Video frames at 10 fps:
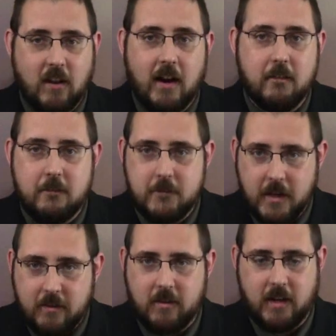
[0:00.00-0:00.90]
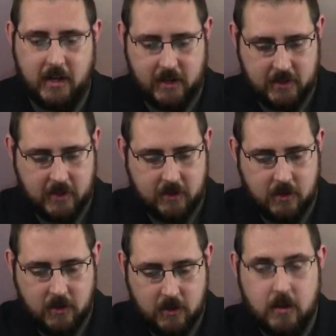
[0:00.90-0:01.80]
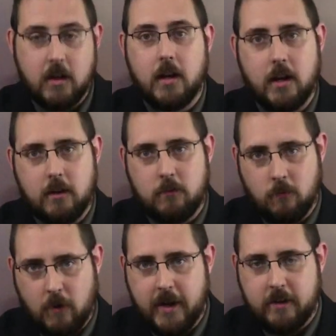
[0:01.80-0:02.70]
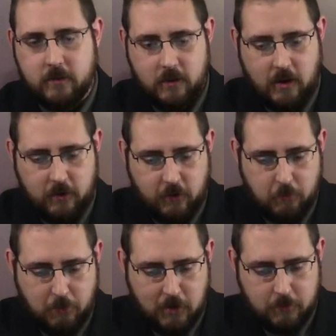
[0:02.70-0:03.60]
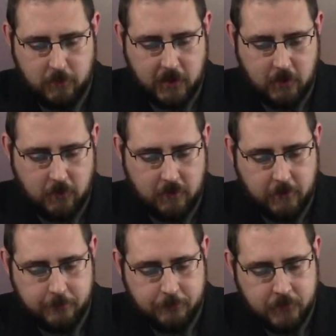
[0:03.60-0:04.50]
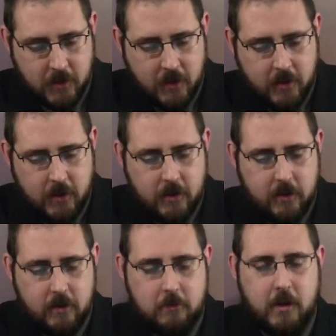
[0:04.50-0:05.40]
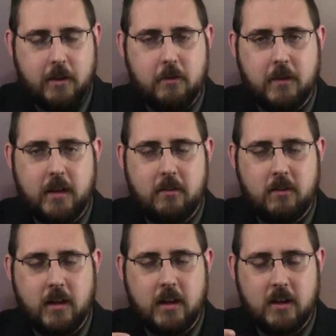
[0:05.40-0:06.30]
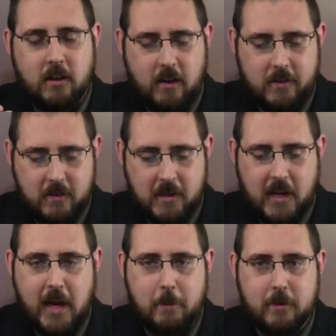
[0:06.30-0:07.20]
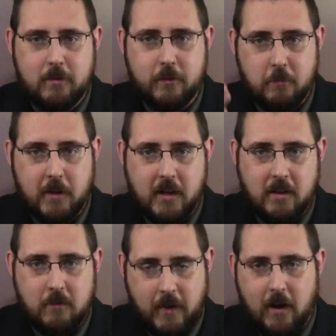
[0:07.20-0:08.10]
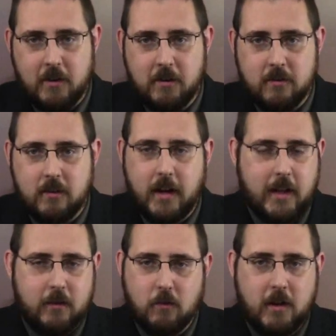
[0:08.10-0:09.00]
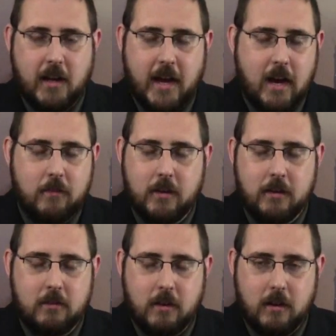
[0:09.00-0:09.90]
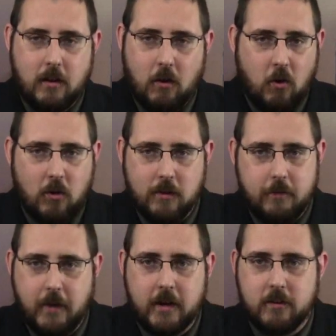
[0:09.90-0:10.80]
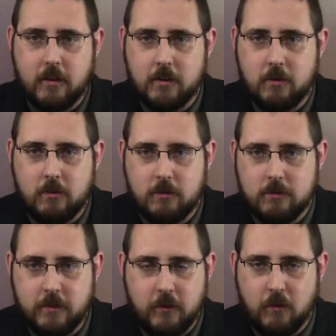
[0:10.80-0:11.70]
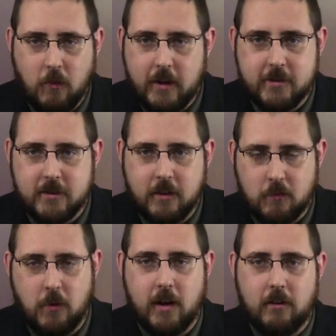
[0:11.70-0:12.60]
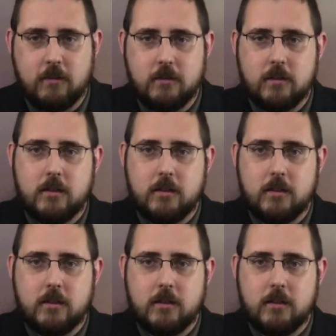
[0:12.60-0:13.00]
not fixing anything and why it's caused this problem to begin with. The other thing is that constant capital is being devalued, and that's going to have a whole effect on the whole situation as well.